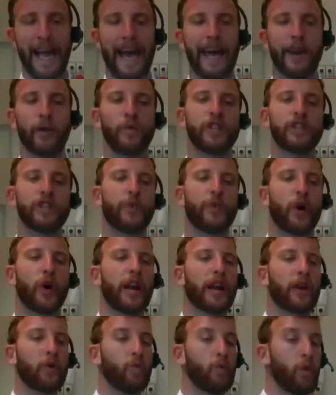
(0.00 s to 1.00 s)
and which
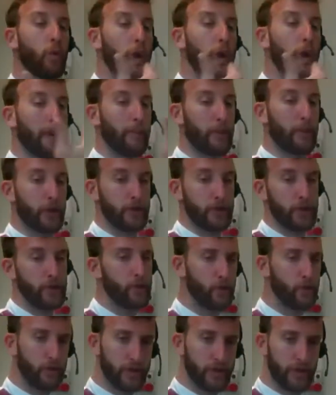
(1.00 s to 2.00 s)
product we want to
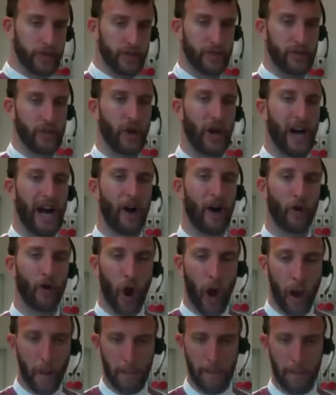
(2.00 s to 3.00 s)
produce, so how
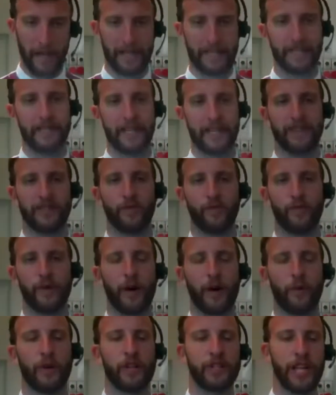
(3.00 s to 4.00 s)
compact it has to
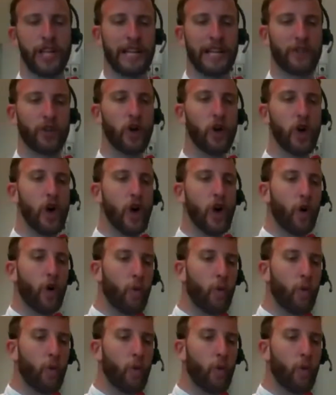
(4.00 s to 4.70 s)
be our gelato,